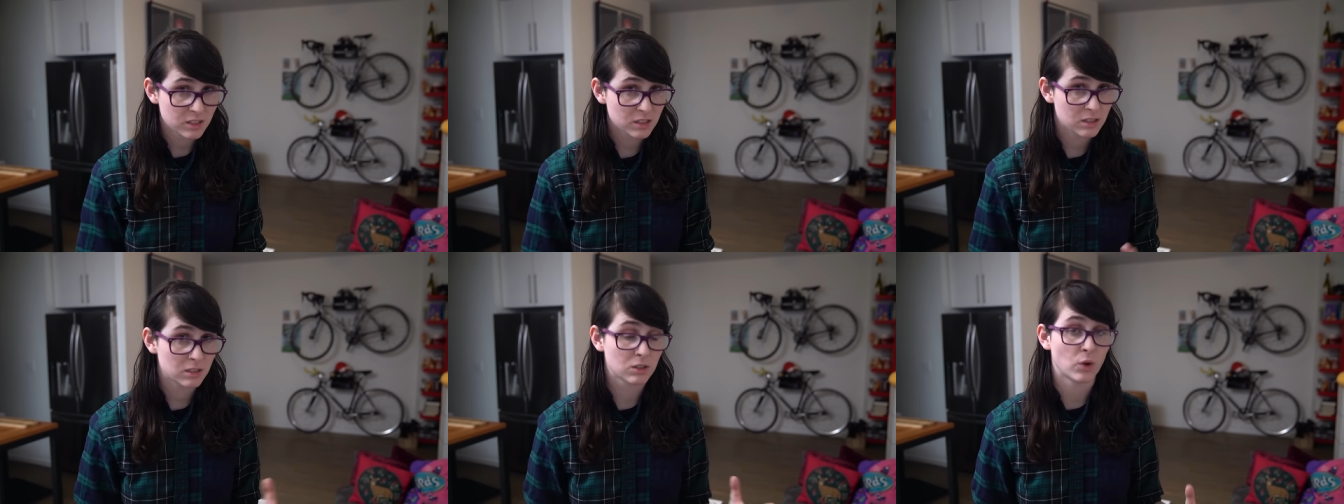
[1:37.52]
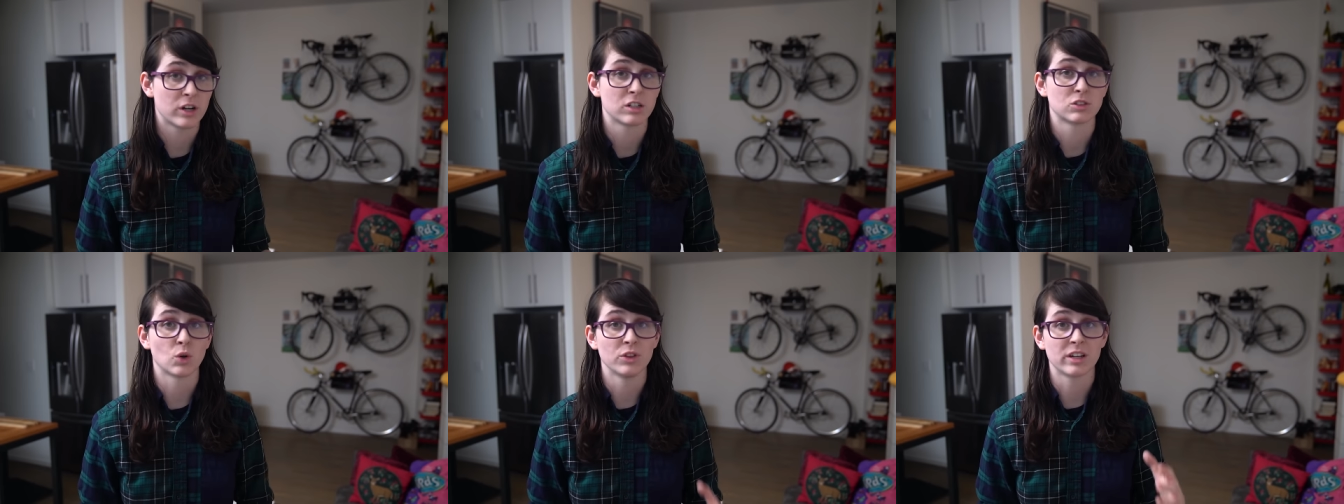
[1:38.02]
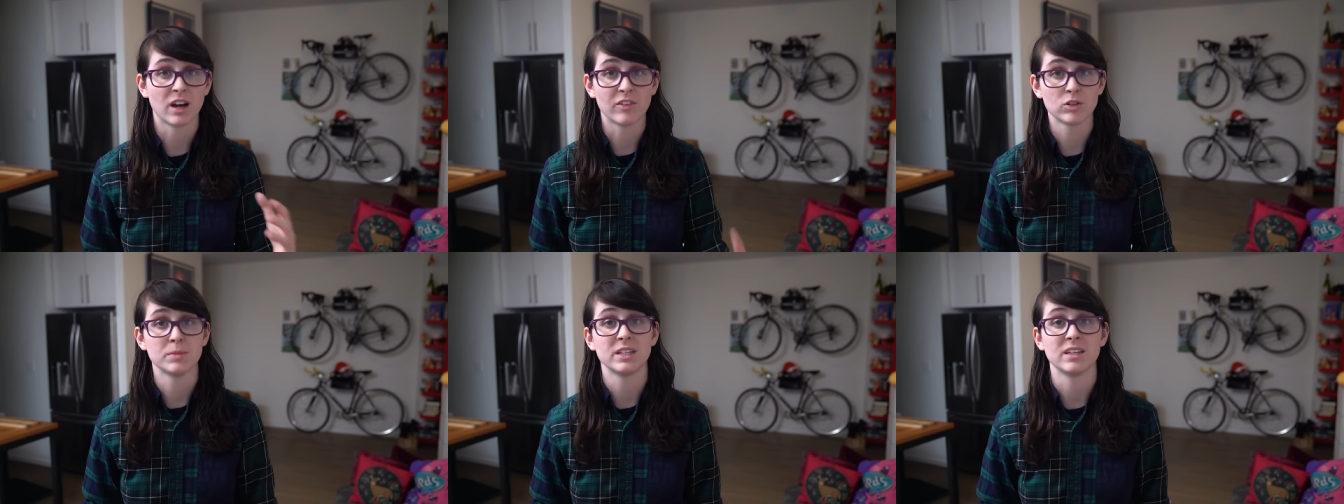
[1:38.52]
Justice's lawyers hold the
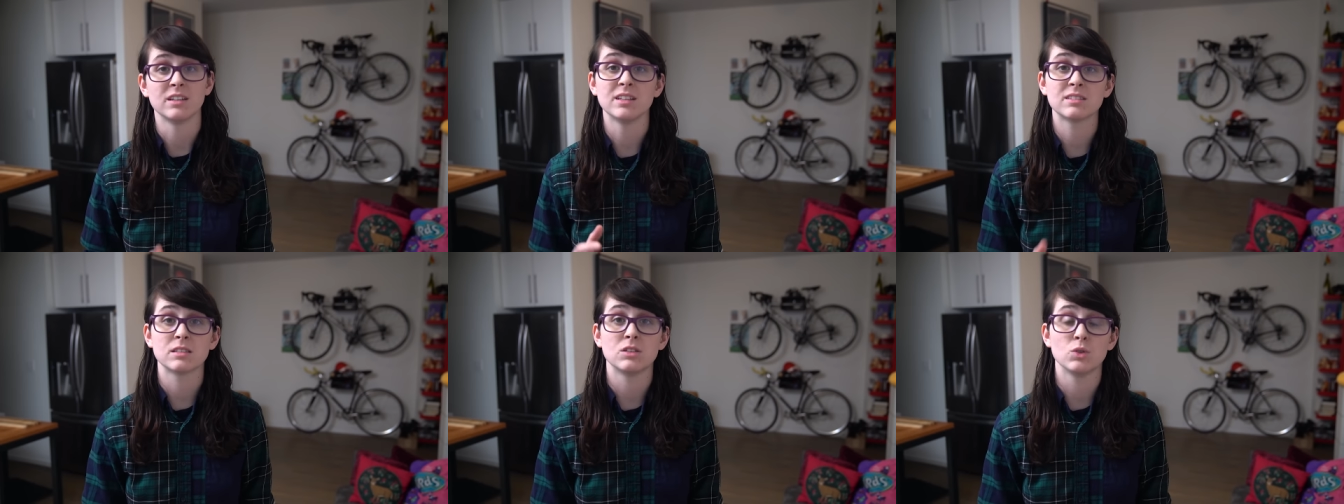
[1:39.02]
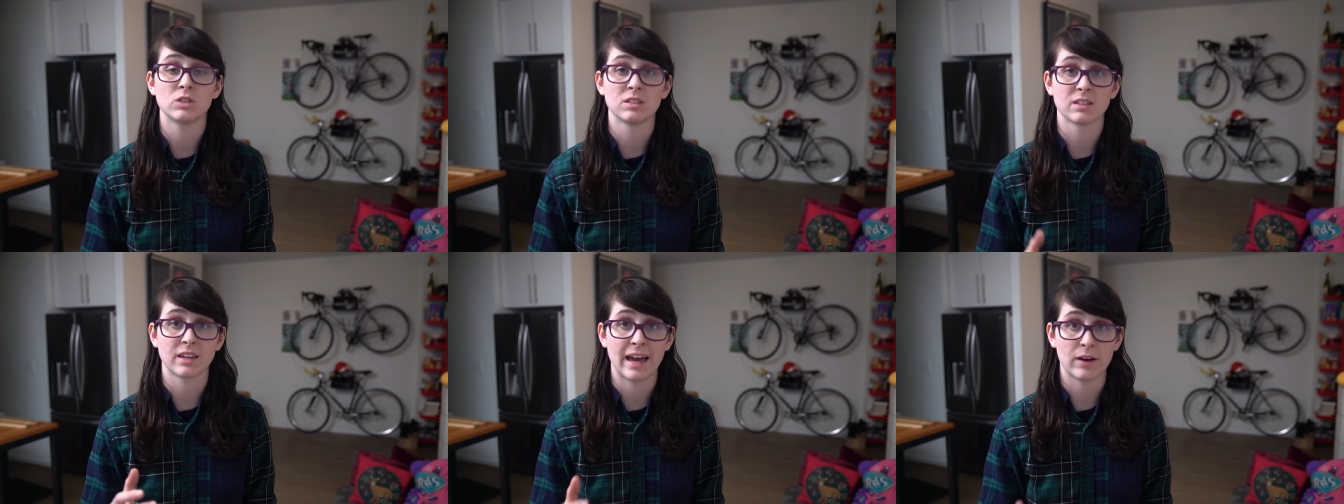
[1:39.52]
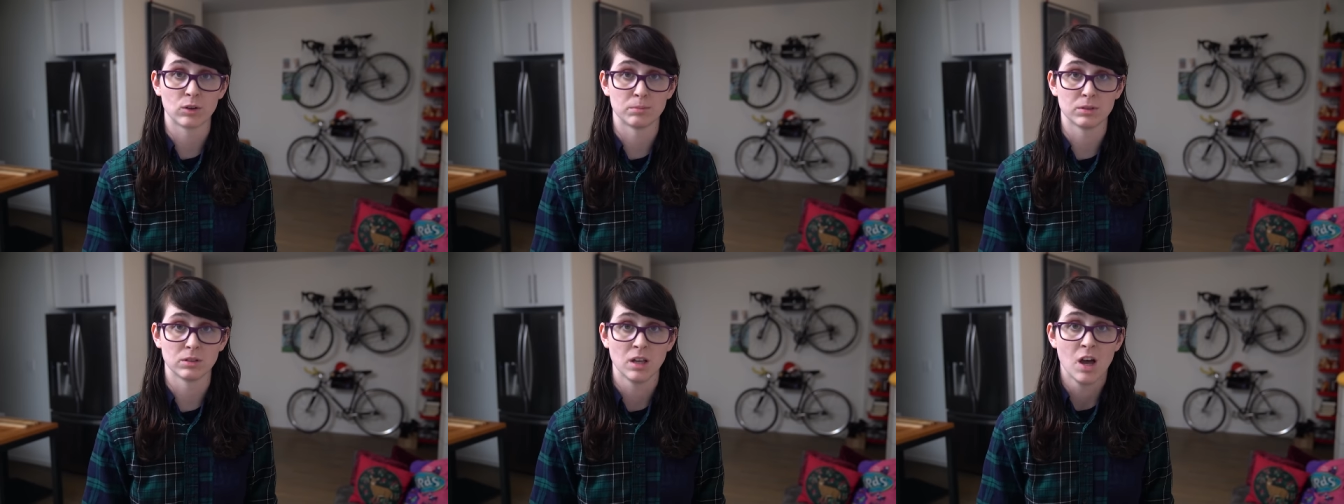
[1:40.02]
government and institutions
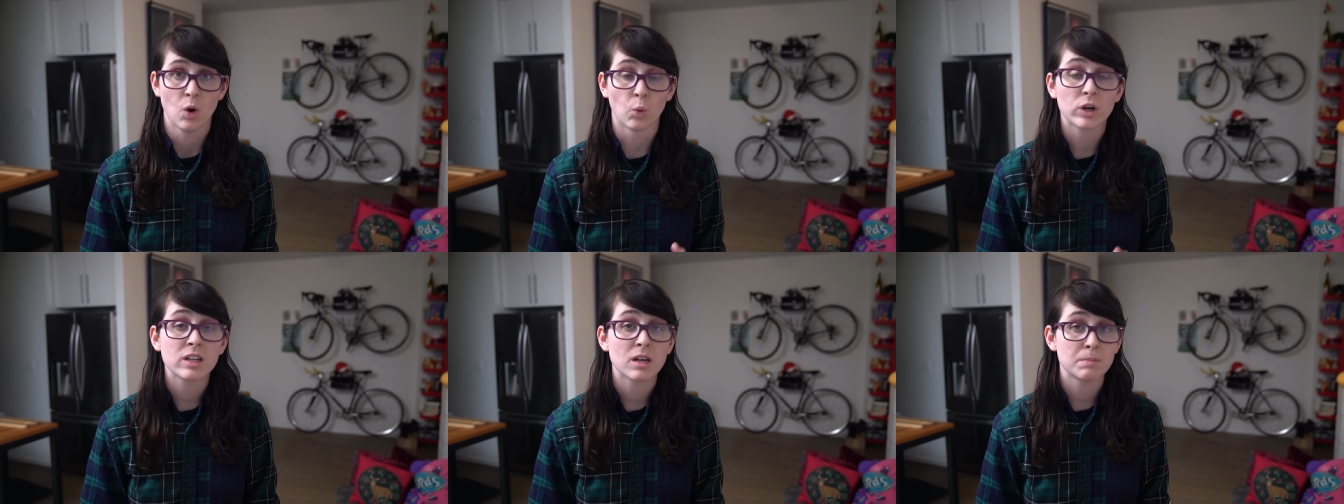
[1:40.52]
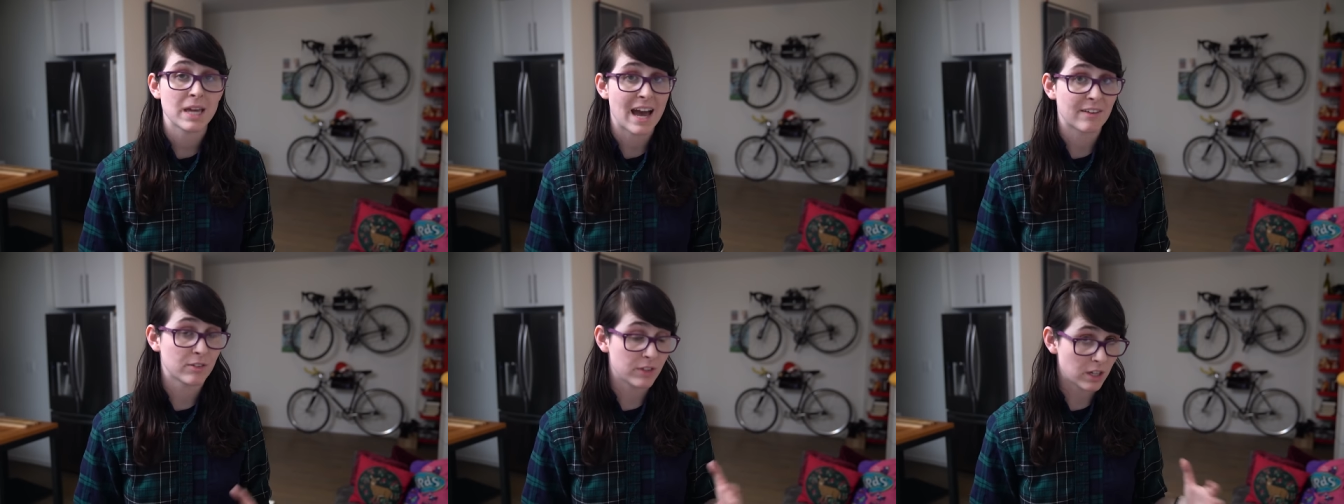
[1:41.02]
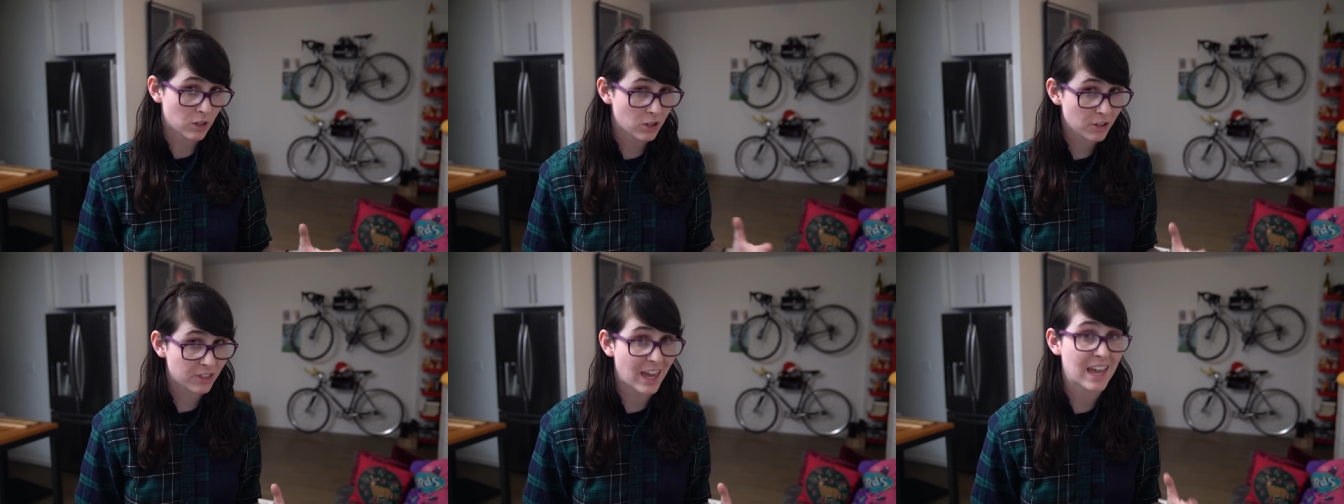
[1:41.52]
accountable, working on behalf of the
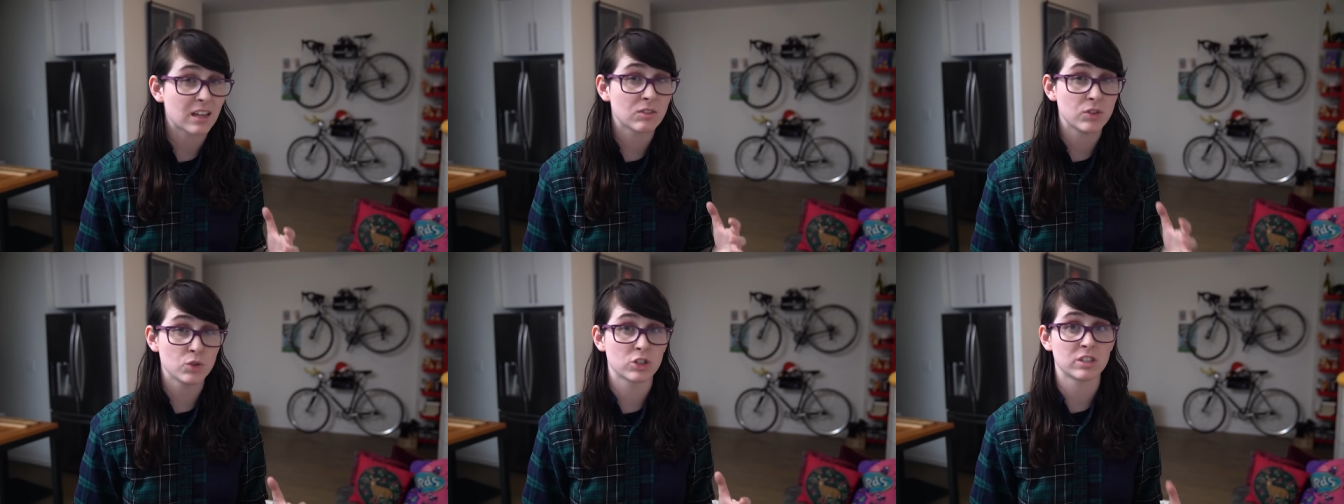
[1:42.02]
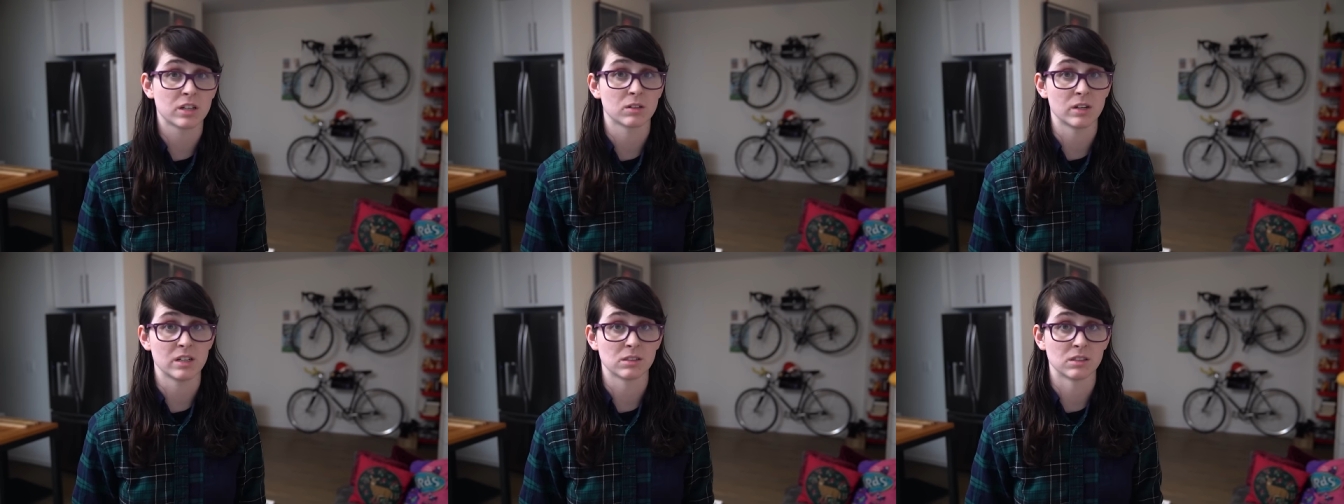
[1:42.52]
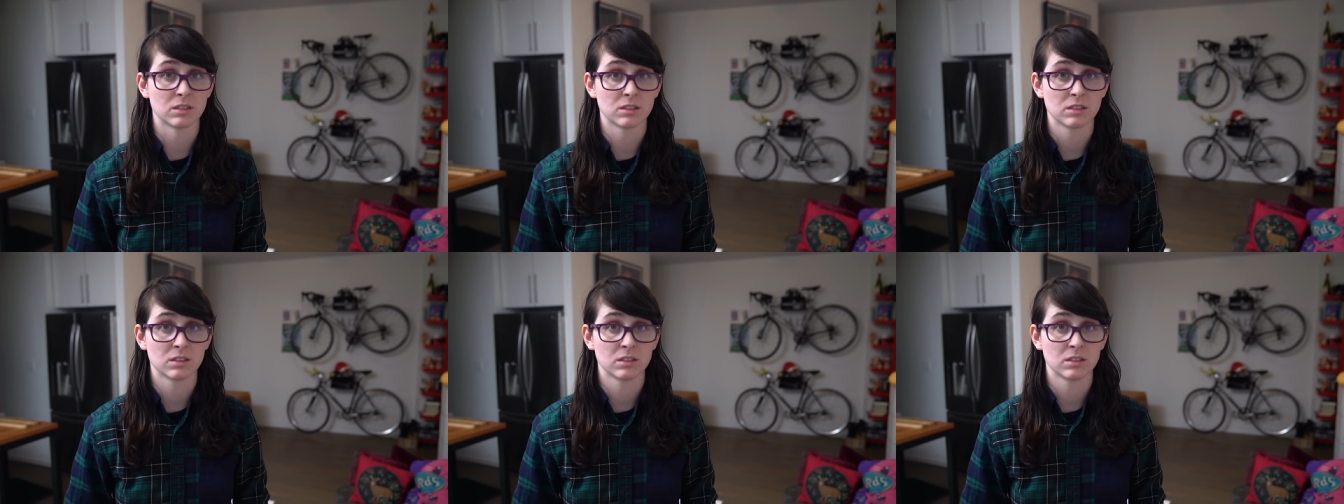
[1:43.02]
Earth and future generations.